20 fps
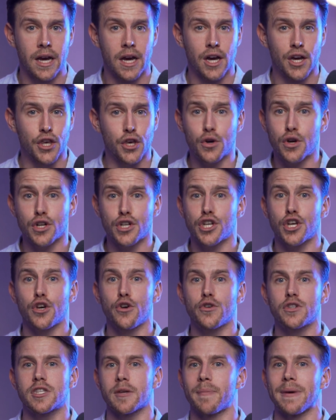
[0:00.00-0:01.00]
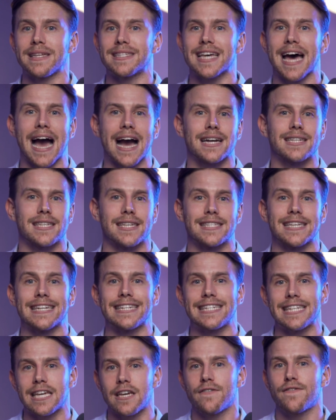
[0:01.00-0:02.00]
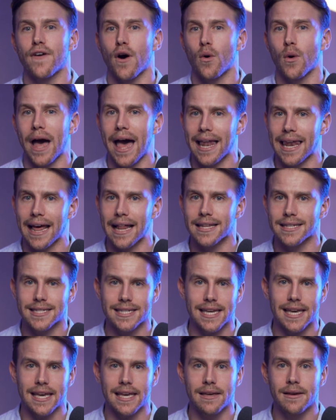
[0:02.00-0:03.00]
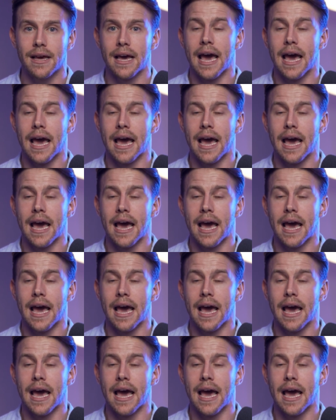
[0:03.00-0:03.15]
You could choose to be taxed as a default LLC,